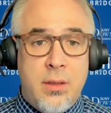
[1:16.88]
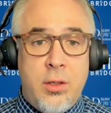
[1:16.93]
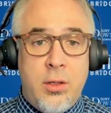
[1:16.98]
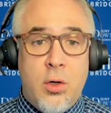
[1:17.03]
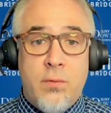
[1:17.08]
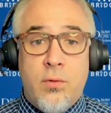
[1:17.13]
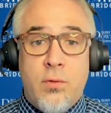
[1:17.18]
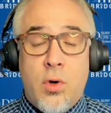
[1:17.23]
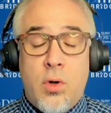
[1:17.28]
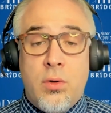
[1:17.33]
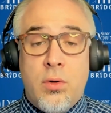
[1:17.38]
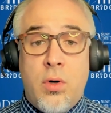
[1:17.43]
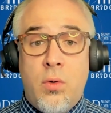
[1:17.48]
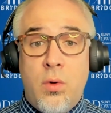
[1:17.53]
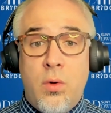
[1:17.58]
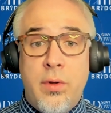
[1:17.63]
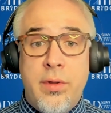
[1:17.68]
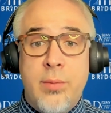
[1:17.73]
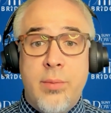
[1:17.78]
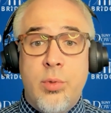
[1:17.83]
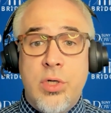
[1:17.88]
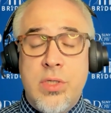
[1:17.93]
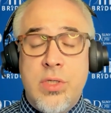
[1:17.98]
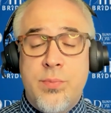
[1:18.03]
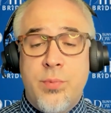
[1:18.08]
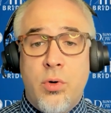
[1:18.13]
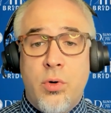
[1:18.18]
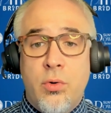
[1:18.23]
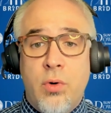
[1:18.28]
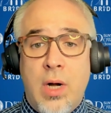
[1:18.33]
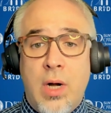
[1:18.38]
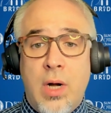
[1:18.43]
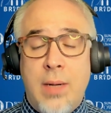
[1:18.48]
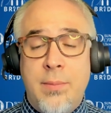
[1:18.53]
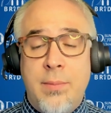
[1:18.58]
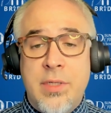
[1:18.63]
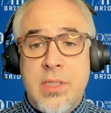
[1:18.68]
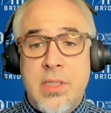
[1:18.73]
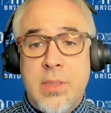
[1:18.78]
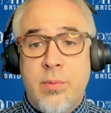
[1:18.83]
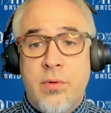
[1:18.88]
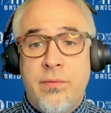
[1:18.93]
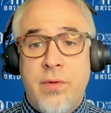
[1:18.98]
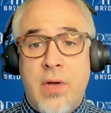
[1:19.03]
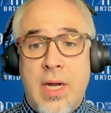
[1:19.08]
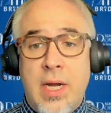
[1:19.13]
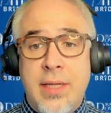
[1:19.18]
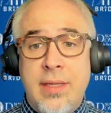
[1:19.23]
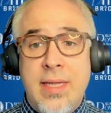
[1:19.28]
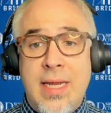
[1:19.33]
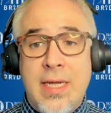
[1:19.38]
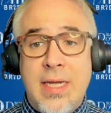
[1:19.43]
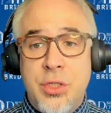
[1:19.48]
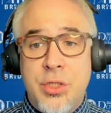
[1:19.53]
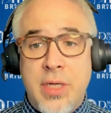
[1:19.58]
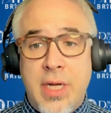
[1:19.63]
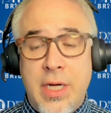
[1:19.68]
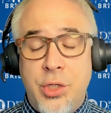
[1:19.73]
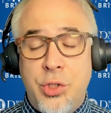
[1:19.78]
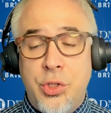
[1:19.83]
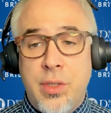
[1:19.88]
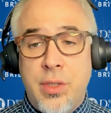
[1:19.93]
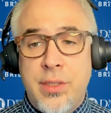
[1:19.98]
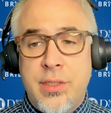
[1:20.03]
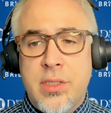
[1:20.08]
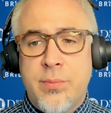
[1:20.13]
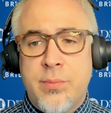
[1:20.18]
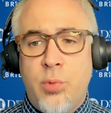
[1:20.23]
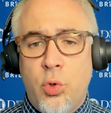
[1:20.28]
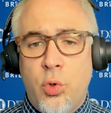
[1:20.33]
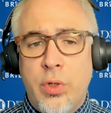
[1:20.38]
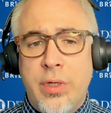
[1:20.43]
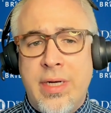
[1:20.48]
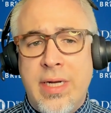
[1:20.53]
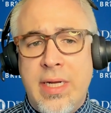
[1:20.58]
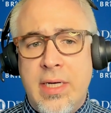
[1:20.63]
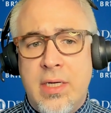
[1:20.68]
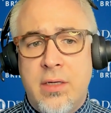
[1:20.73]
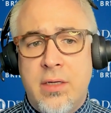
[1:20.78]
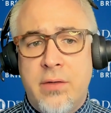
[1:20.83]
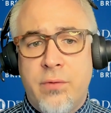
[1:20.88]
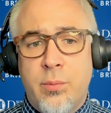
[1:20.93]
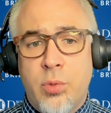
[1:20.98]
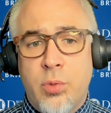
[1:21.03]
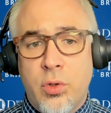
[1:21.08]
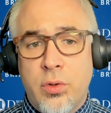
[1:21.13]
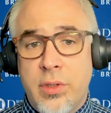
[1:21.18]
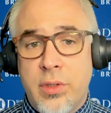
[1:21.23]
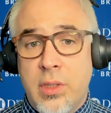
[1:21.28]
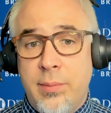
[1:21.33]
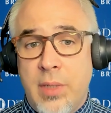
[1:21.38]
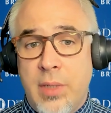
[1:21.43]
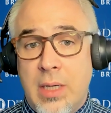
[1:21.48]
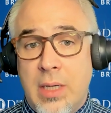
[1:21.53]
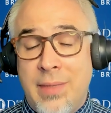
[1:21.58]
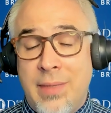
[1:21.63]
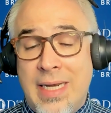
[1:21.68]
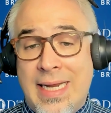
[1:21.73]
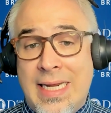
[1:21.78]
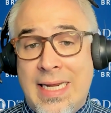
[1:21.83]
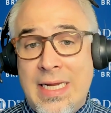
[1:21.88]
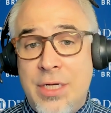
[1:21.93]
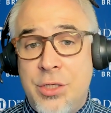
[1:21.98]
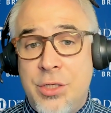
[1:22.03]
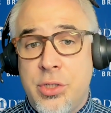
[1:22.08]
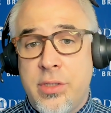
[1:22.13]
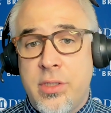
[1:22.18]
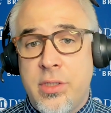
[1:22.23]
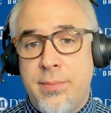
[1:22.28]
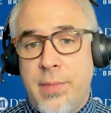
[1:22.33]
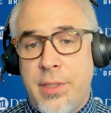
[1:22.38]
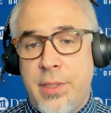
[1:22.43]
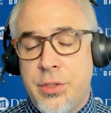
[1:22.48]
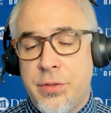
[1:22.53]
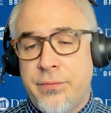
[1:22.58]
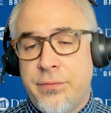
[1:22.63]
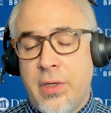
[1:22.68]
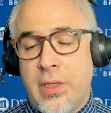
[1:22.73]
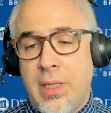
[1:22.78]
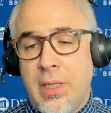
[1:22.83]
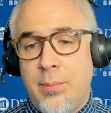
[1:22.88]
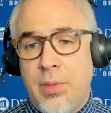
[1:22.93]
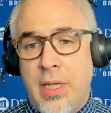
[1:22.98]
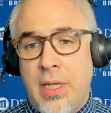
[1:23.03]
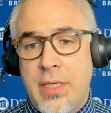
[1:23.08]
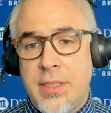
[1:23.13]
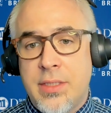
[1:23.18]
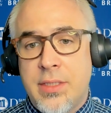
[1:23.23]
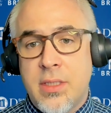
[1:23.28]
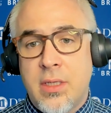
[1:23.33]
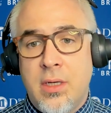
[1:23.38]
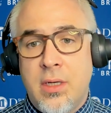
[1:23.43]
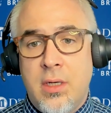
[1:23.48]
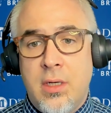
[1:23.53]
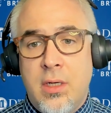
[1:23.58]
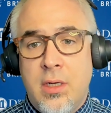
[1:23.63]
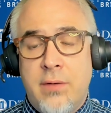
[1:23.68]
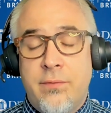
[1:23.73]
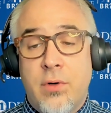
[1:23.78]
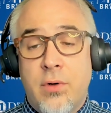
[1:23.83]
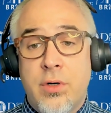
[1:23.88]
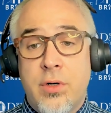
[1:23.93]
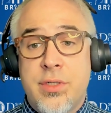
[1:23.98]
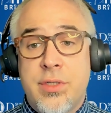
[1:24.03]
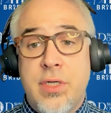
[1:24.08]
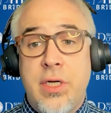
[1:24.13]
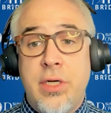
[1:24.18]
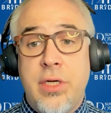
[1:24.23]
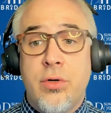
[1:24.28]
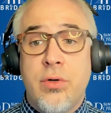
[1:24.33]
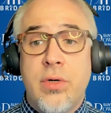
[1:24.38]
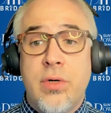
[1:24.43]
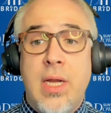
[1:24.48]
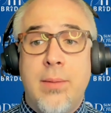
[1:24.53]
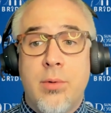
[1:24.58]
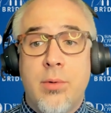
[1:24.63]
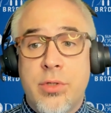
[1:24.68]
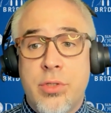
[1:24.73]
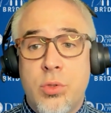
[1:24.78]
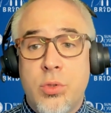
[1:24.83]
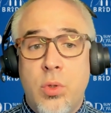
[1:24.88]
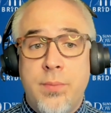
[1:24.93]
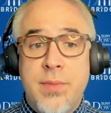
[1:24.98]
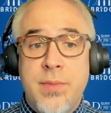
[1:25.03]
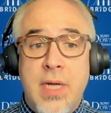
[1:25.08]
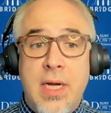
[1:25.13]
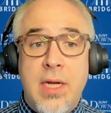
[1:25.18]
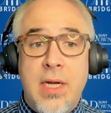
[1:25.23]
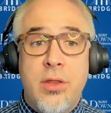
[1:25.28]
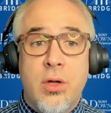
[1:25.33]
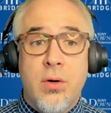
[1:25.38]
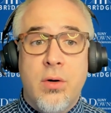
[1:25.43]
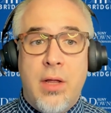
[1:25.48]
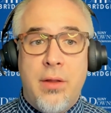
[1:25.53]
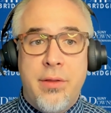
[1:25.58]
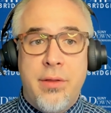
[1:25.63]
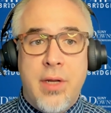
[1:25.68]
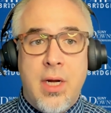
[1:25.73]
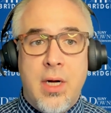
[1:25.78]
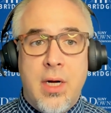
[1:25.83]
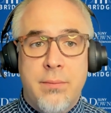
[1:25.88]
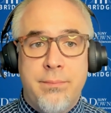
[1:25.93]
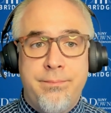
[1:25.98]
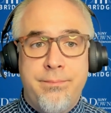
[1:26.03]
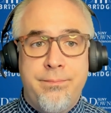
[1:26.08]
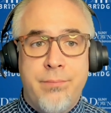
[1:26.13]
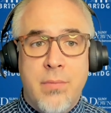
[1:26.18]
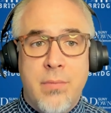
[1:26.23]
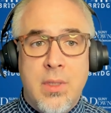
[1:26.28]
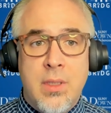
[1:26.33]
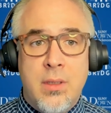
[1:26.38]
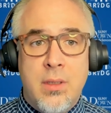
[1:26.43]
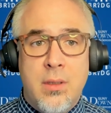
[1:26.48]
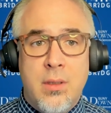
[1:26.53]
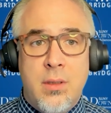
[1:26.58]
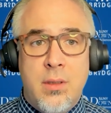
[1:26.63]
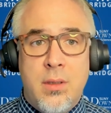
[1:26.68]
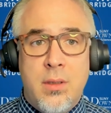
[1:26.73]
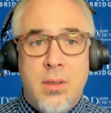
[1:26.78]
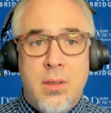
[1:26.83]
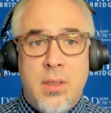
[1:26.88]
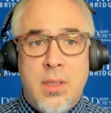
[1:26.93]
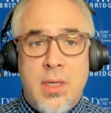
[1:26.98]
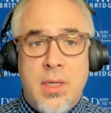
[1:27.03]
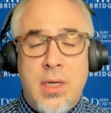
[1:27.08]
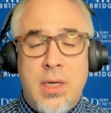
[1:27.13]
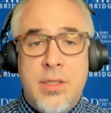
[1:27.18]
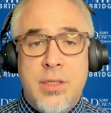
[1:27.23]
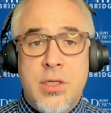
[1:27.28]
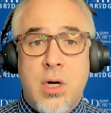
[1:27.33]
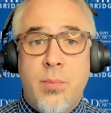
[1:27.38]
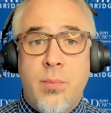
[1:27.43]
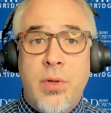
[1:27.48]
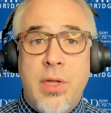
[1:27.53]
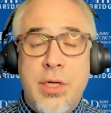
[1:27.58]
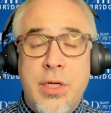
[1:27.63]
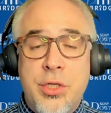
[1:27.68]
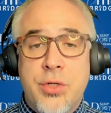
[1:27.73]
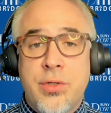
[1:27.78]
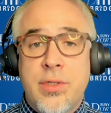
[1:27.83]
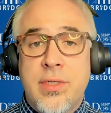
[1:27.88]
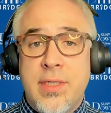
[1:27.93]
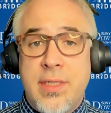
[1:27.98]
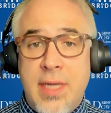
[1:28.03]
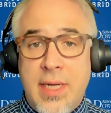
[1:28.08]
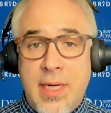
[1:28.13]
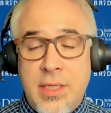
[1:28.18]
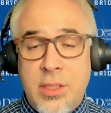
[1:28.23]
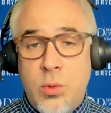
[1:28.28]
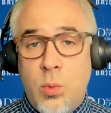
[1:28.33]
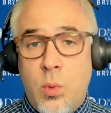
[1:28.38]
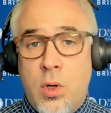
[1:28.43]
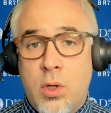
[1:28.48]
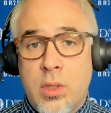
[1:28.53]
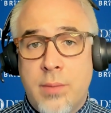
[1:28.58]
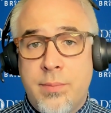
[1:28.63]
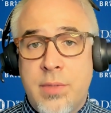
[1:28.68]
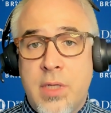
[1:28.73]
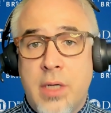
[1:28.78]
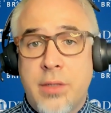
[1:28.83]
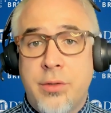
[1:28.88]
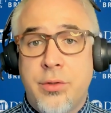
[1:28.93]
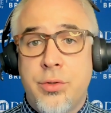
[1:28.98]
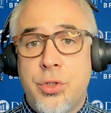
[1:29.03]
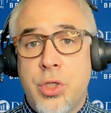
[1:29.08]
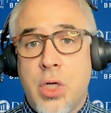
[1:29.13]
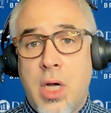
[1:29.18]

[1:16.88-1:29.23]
The overall goal of the BRIDGE program is to provide the education and support needed for Brooklyn to become an age and dementia-friendly place for our senior neighbors to obtain their health care. It is our pleasure today to welcome Dr.